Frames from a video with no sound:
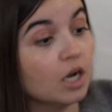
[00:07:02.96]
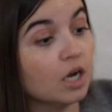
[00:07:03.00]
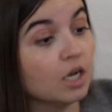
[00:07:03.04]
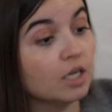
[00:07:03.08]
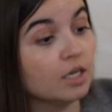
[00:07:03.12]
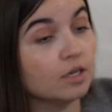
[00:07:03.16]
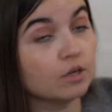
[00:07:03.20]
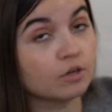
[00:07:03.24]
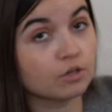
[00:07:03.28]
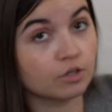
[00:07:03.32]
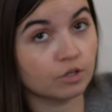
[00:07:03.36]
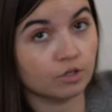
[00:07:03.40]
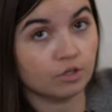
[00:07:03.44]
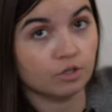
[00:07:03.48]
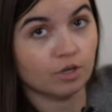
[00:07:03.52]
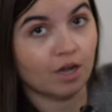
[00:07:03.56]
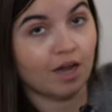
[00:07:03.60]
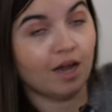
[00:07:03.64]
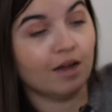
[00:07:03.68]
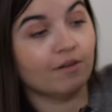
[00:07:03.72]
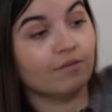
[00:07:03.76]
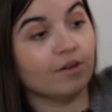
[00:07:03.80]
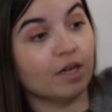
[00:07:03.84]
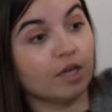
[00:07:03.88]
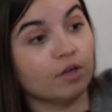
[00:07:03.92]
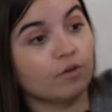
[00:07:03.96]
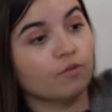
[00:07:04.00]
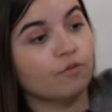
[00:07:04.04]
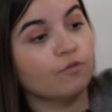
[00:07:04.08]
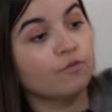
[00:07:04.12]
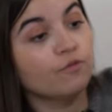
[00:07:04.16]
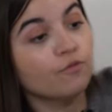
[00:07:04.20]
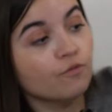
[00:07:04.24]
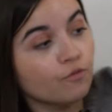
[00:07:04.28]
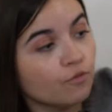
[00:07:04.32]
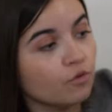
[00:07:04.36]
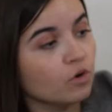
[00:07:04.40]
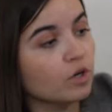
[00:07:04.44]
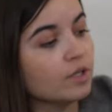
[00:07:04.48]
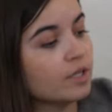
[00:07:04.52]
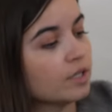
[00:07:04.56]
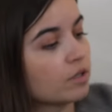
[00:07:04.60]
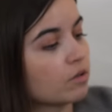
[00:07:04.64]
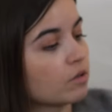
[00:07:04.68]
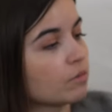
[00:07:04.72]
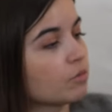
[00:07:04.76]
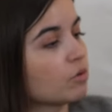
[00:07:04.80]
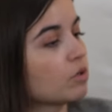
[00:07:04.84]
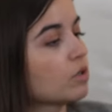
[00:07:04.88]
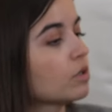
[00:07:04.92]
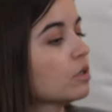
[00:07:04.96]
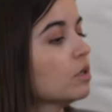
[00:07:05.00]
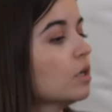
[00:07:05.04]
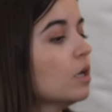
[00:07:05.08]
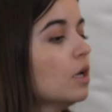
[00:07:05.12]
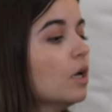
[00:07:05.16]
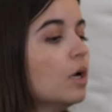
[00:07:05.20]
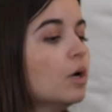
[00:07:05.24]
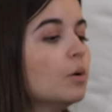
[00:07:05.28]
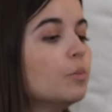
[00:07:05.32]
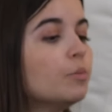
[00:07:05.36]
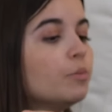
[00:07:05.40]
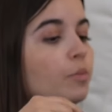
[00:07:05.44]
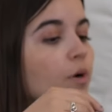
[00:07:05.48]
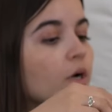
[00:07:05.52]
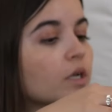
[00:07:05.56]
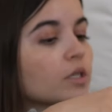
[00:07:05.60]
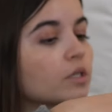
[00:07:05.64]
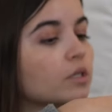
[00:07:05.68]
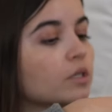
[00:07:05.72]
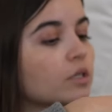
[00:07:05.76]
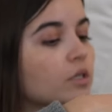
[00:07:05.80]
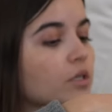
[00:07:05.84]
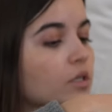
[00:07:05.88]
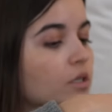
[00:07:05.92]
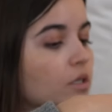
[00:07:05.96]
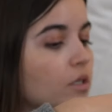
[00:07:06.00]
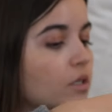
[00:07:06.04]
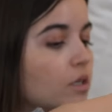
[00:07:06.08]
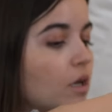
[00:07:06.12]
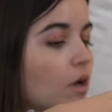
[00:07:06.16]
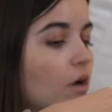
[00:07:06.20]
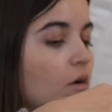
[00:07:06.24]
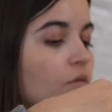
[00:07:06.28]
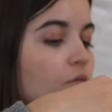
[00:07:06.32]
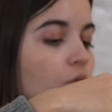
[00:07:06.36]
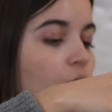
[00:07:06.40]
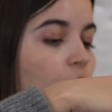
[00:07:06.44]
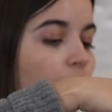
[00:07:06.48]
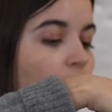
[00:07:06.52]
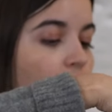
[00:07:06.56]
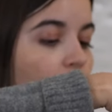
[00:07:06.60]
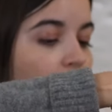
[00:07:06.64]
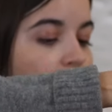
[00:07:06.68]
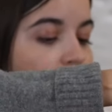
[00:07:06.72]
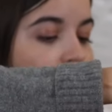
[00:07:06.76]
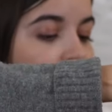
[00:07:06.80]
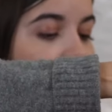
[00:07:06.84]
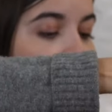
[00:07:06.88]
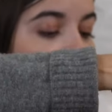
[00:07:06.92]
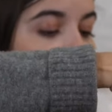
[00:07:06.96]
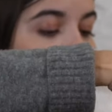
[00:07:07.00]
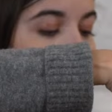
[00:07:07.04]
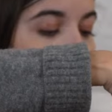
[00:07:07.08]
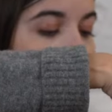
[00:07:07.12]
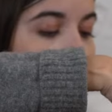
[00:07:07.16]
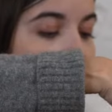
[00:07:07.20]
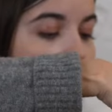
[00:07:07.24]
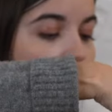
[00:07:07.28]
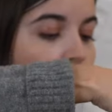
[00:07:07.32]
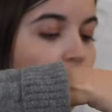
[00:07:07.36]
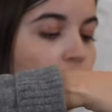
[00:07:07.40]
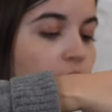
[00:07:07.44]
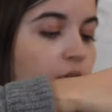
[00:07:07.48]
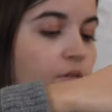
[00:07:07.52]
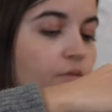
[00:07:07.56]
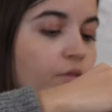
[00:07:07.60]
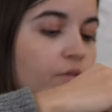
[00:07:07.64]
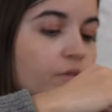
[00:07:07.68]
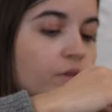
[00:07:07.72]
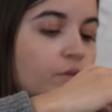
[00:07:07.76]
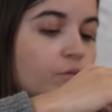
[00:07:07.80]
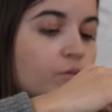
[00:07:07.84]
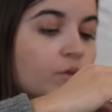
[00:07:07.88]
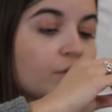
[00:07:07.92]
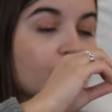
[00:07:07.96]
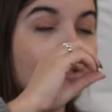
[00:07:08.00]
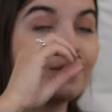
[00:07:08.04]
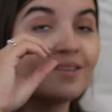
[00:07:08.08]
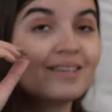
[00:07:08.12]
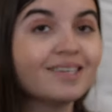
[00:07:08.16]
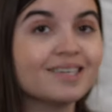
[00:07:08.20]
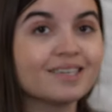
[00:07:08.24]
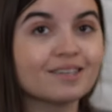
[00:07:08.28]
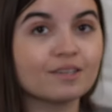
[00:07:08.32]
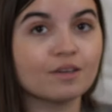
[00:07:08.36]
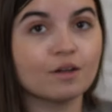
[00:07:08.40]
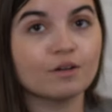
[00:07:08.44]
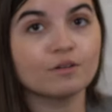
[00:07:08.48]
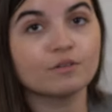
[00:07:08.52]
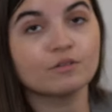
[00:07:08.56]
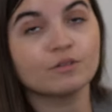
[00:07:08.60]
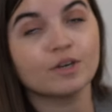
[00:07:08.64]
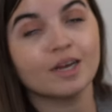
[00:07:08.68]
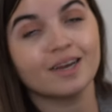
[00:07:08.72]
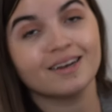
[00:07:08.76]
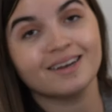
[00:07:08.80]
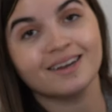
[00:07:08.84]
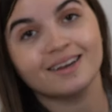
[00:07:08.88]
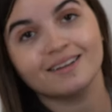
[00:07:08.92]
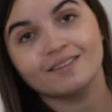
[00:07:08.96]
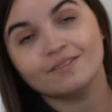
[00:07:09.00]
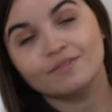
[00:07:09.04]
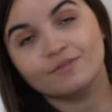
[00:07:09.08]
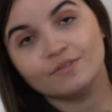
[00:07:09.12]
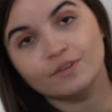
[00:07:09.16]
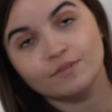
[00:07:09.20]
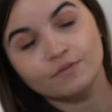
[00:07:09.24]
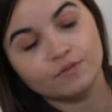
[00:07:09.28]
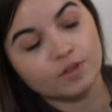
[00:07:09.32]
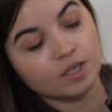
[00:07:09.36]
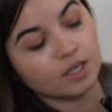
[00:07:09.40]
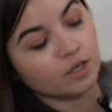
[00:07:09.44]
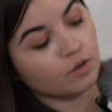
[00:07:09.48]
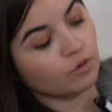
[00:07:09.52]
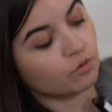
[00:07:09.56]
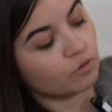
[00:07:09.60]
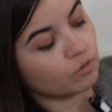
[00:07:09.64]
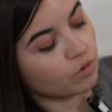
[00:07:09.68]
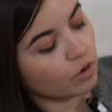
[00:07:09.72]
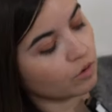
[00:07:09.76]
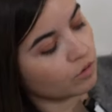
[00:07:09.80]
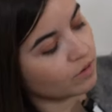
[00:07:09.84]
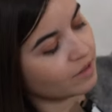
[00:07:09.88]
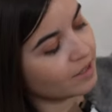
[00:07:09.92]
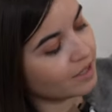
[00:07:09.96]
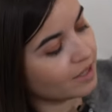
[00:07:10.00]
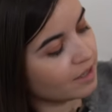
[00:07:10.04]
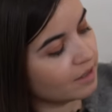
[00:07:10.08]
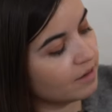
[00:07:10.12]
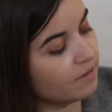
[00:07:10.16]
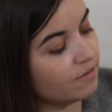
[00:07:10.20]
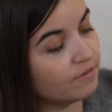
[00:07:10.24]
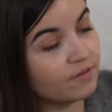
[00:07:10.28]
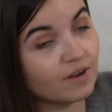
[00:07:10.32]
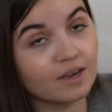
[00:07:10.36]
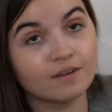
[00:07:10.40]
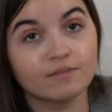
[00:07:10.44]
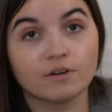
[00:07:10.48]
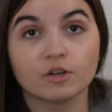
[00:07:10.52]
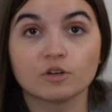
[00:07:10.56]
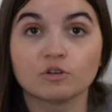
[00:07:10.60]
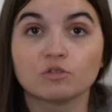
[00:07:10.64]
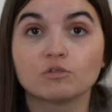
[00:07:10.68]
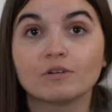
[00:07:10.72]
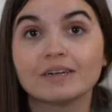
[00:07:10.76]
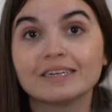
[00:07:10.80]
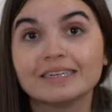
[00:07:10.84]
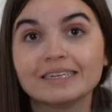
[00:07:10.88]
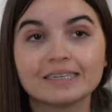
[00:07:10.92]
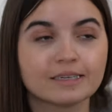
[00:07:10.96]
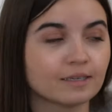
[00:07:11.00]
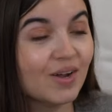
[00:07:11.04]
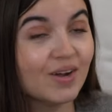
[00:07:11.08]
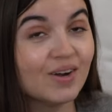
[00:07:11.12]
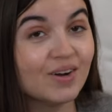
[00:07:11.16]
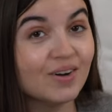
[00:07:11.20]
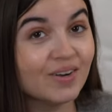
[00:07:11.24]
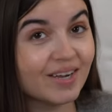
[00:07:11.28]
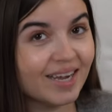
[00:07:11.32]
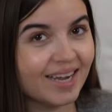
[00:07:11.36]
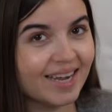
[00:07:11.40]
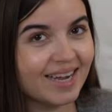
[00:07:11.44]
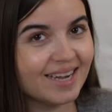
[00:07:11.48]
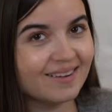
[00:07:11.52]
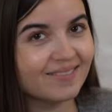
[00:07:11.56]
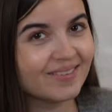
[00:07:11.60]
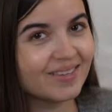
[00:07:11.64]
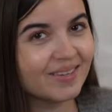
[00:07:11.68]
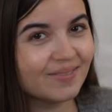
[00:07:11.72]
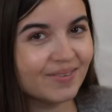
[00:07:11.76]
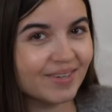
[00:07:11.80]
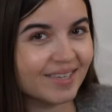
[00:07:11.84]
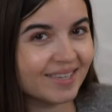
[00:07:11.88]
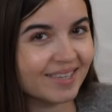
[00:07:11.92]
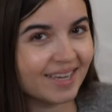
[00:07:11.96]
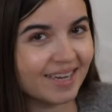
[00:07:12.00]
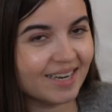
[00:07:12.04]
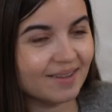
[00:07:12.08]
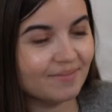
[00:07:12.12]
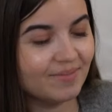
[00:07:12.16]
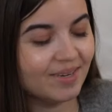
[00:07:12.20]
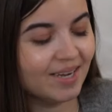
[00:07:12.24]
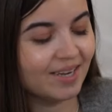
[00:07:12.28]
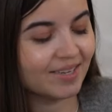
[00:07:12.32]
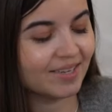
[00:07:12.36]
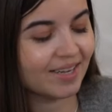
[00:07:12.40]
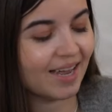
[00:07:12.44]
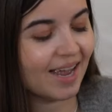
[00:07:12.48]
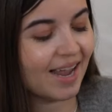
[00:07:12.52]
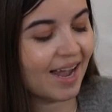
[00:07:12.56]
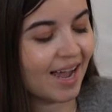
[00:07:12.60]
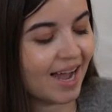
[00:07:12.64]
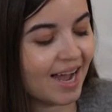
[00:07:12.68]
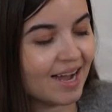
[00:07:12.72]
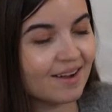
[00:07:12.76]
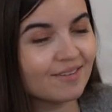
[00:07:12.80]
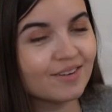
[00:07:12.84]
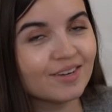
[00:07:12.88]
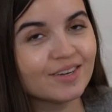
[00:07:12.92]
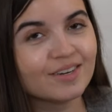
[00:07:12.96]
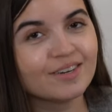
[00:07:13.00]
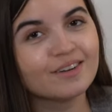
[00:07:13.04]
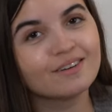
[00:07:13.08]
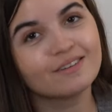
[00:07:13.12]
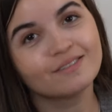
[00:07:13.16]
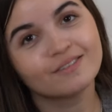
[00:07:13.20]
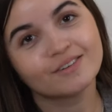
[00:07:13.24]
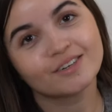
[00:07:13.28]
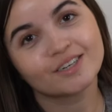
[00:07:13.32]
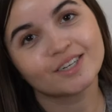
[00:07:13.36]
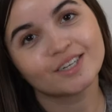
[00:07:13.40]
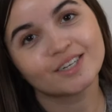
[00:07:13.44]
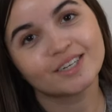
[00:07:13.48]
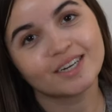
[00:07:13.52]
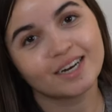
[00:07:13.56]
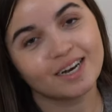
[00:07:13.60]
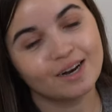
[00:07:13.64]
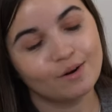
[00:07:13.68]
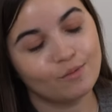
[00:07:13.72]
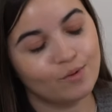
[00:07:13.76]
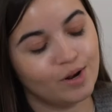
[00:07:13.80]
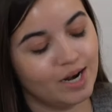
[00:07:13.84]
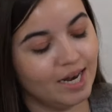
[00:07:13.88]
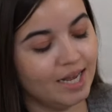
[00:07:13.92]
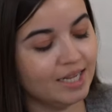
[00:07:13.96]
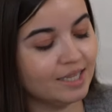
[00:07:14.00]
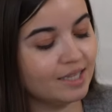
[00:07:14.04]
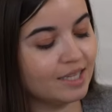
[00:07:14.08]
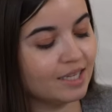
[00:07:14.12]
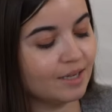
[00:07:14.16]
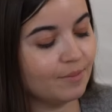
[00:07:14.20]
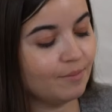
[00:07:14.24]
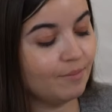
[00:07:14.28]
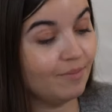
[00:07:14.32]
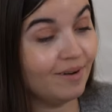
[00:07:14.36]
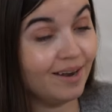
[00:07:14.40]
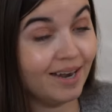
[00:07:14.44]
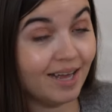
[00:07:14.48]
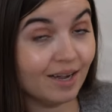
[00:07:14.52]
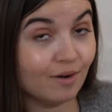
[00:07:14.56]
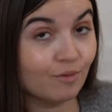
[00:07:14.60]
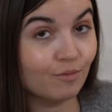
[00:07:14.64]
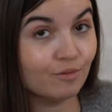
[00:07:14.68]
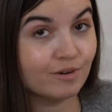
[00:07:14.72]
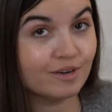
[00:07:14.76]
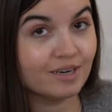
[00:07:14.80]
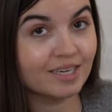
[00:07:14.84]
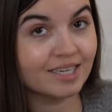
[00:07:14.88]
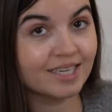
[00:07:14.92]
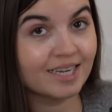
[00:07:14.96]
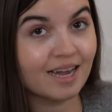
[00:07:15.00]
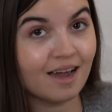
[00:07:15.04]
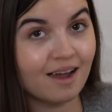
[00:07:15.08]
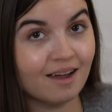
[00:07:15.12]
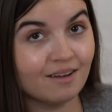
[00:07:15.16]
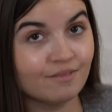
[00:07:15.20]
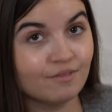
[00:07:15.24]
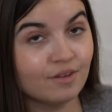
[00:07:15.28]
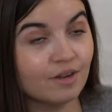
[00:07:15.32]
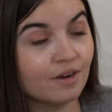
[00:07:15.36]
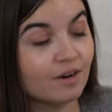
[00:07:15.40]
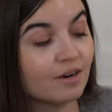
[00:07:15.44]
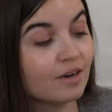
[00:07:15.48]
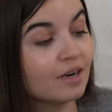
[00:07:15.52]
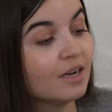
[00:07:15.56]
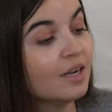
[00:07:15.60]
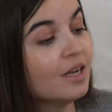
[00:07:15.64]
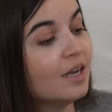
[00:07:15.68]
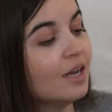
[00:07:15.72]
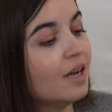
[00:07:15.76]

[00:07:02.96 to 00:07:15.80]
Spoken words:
in order to have like a full description. But otherwise, the price for this one is 650 euros, 6,500. Okay, I'm super excited because I have another Chanel wallet, black one, caviar,